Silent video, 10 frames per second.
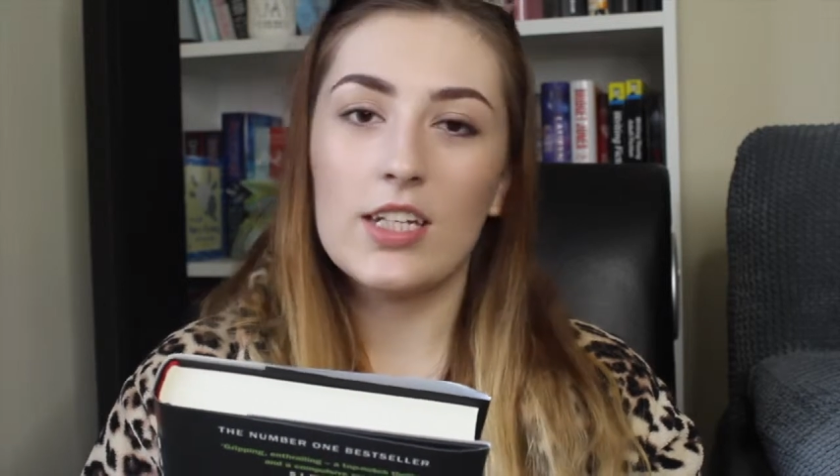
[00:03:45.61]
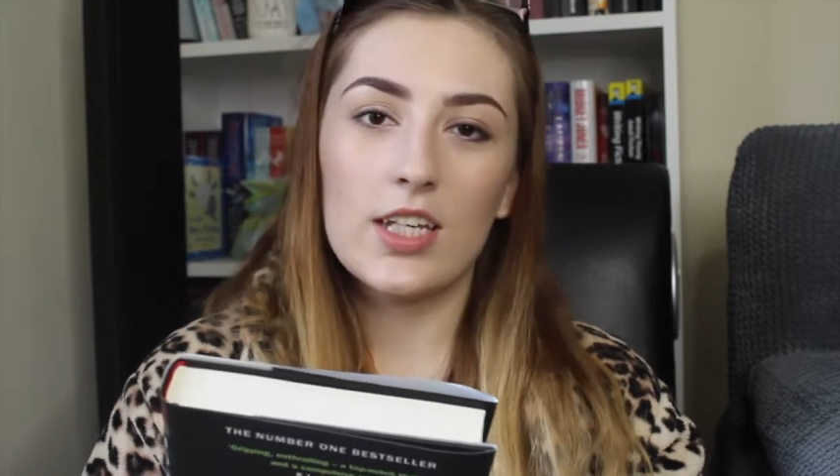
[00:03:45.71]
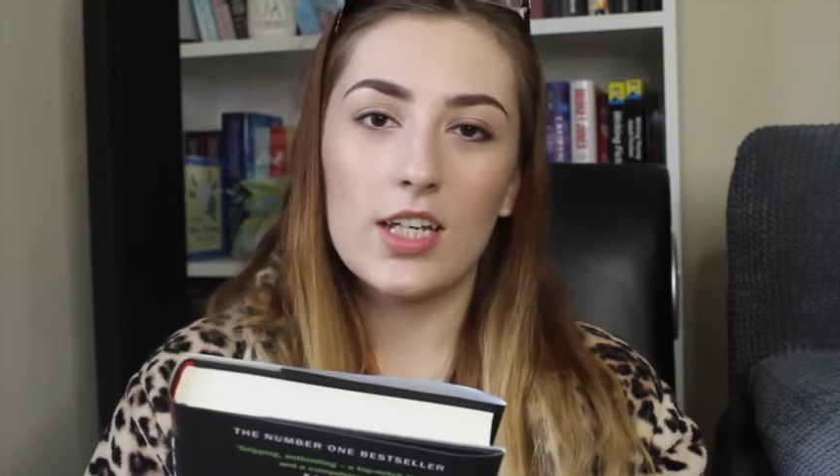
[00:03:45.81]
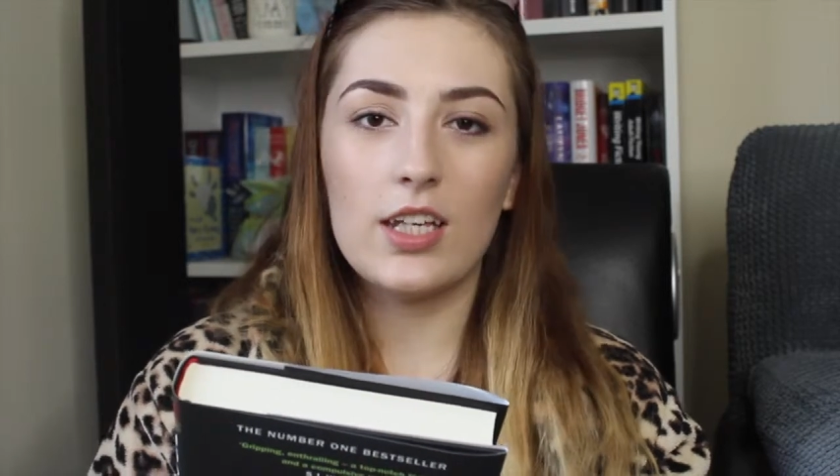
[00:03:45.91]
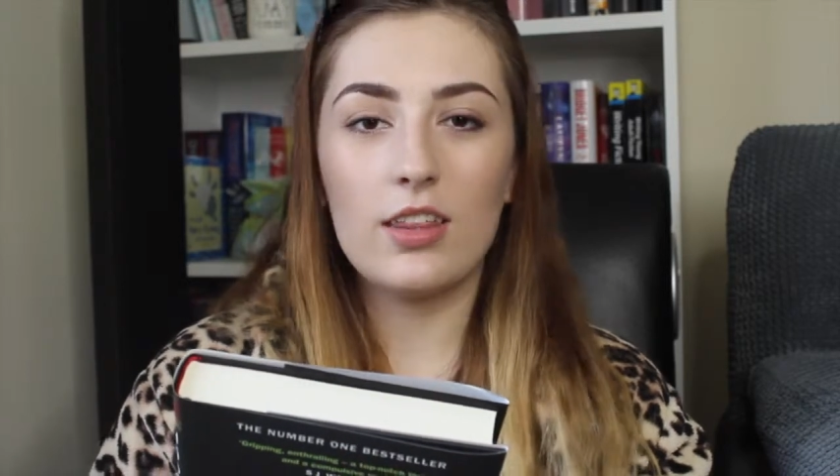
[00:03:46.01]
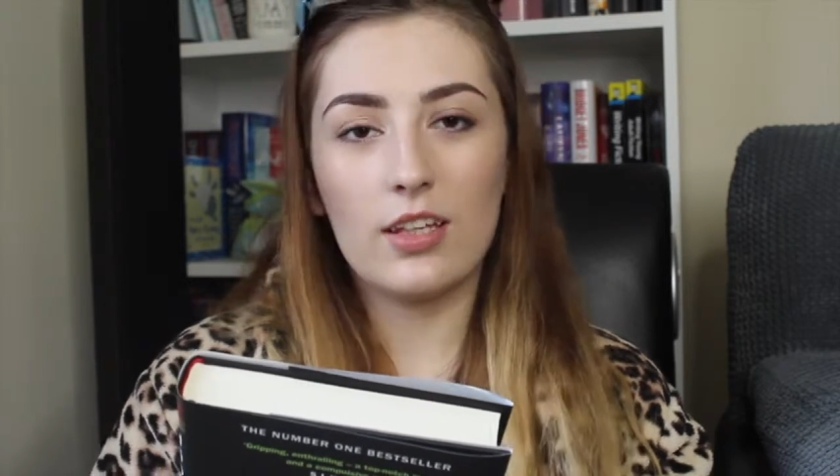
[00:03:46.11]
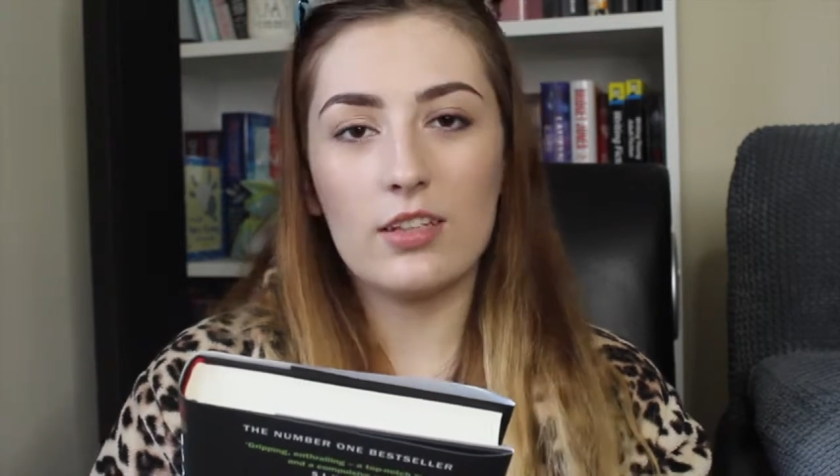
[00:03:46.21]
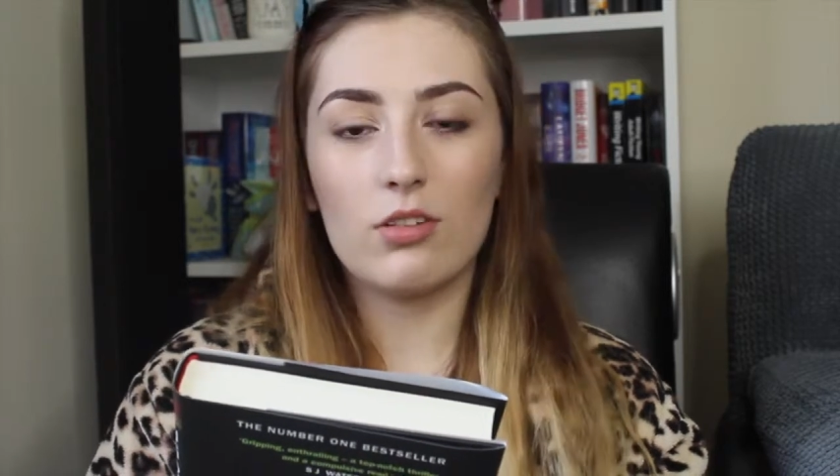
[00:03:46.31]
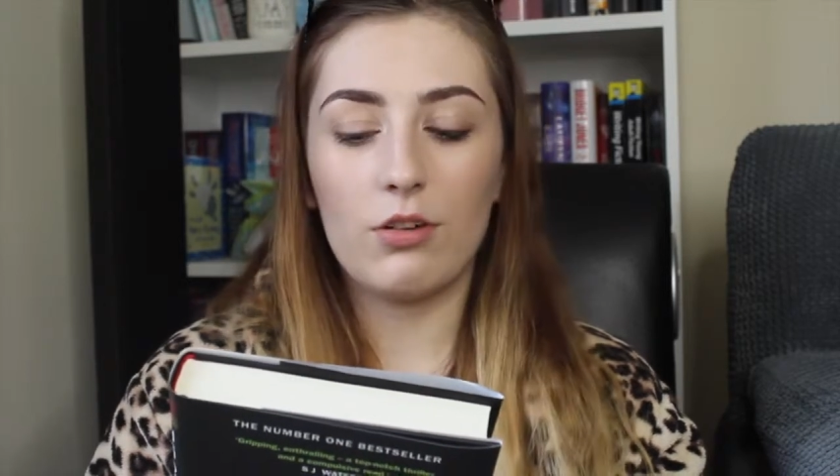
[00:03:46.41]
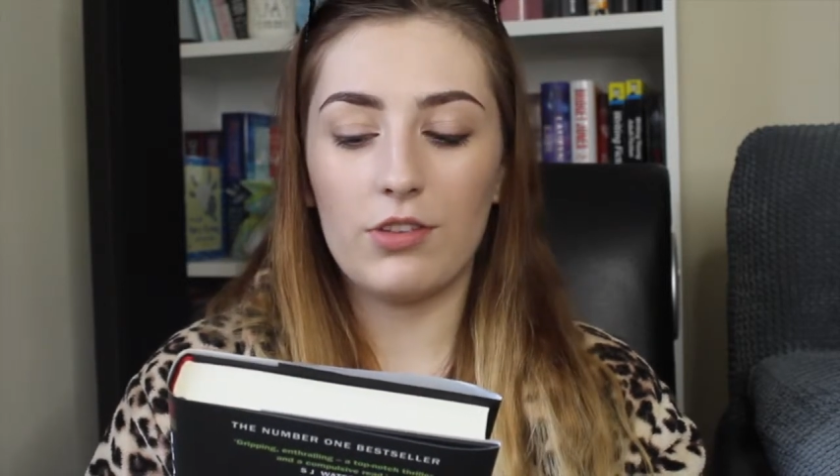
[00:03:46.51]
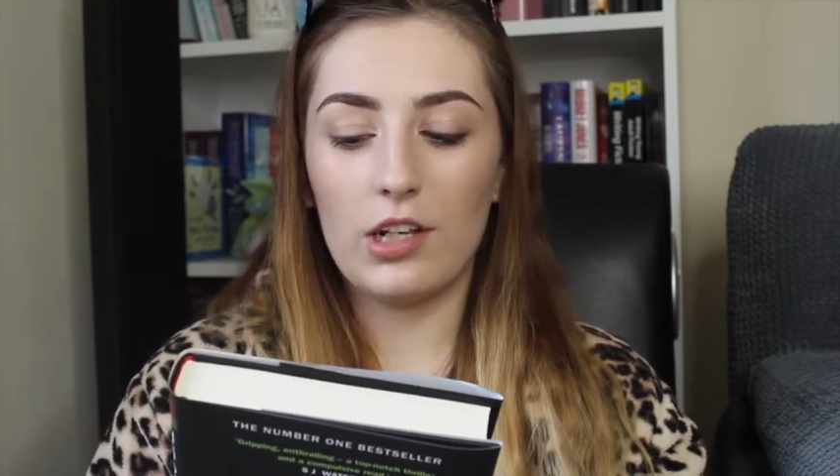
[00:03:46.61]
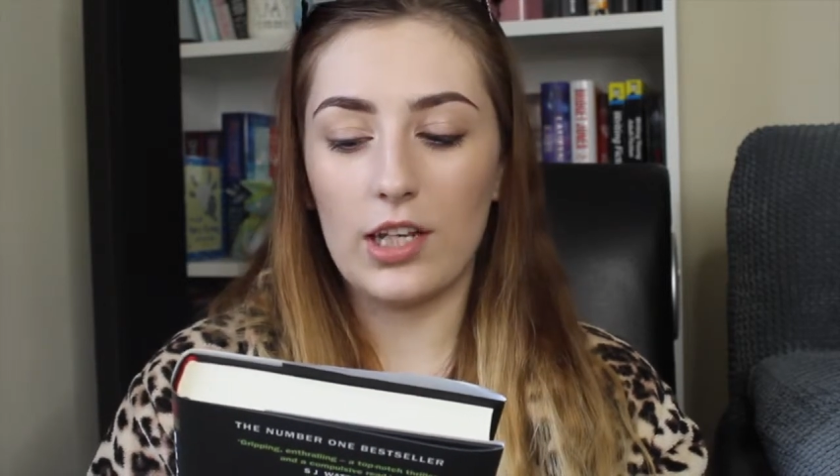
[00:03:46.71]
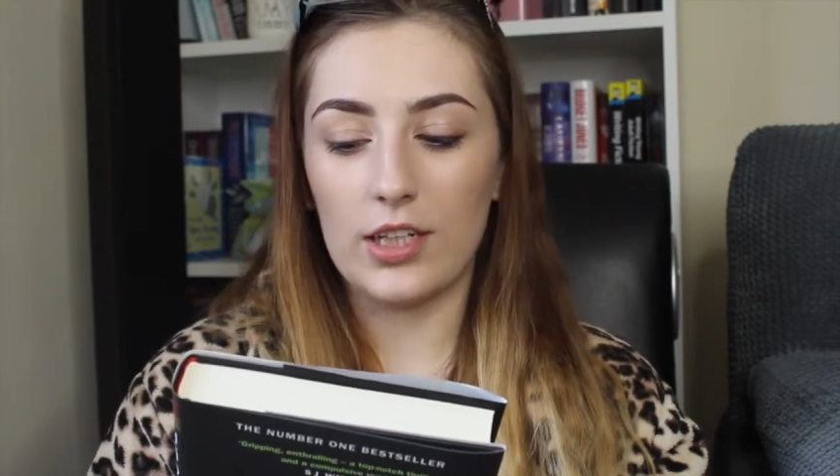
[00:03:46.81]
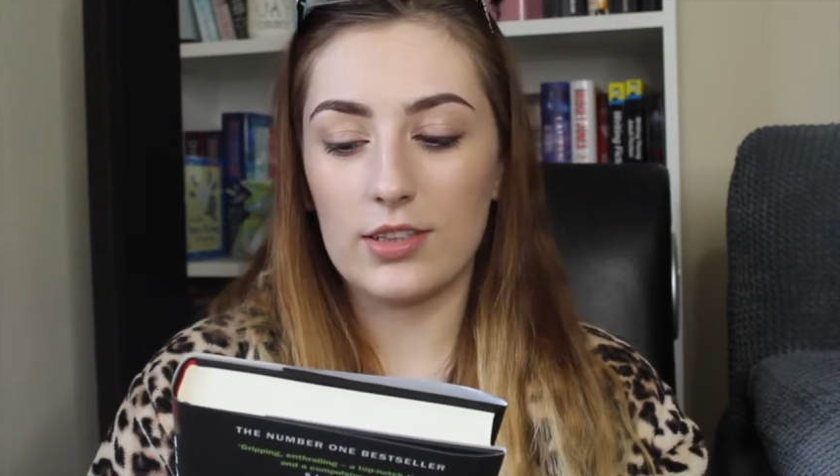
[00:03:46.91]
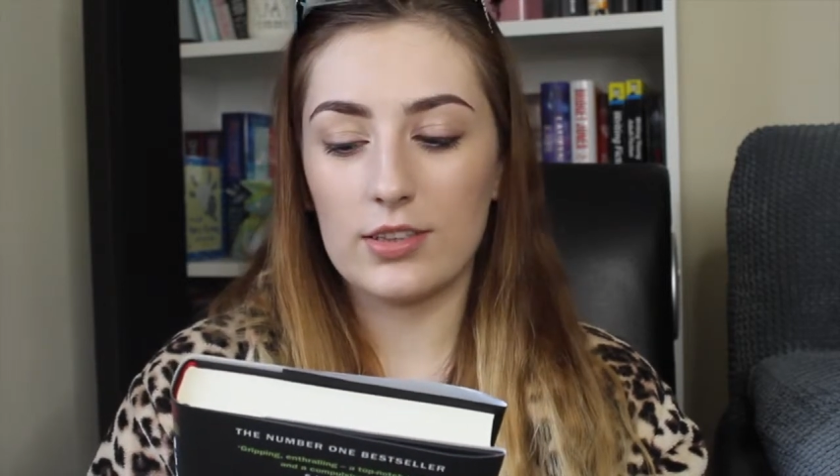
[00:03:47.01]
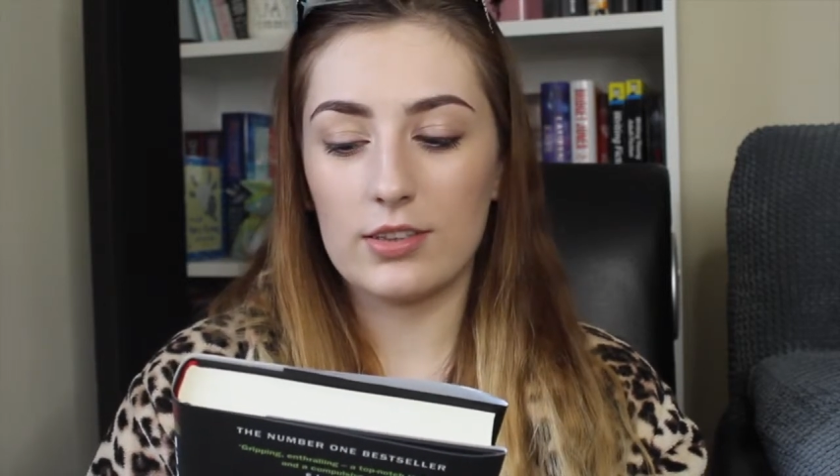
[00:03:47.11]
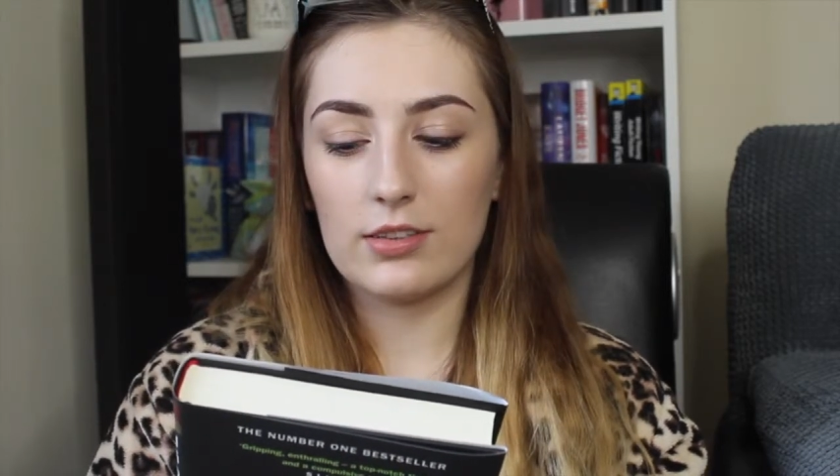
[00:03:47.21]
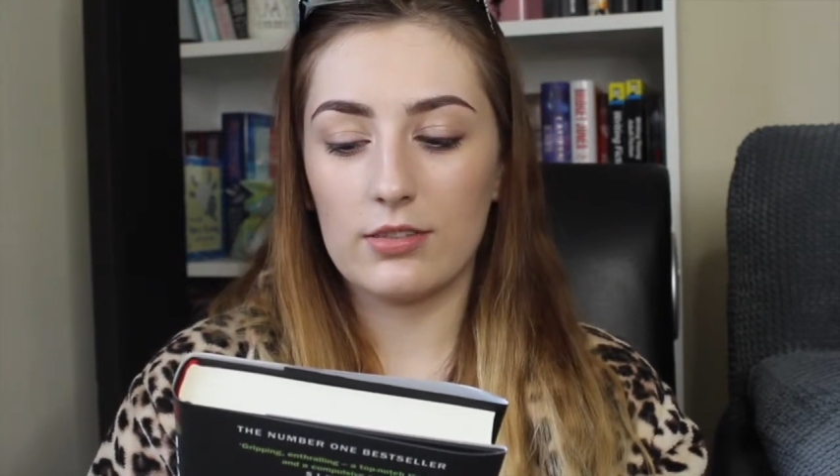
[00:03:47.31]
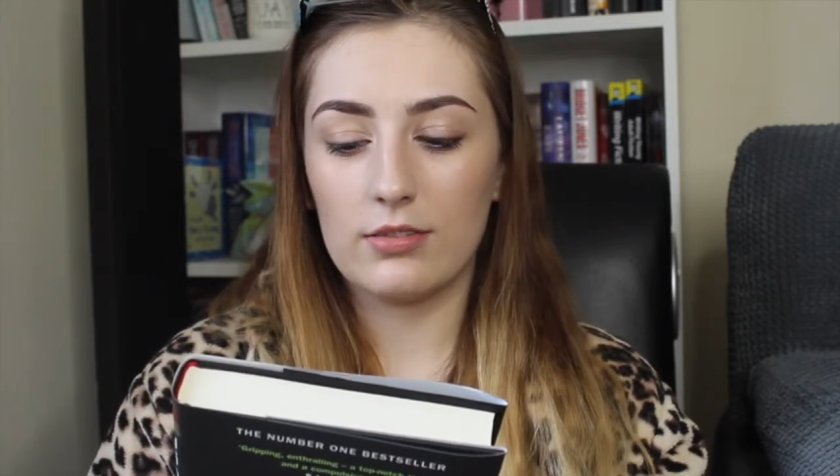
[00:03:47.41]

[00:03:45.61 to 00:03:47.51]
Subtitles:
ticking things off the lists.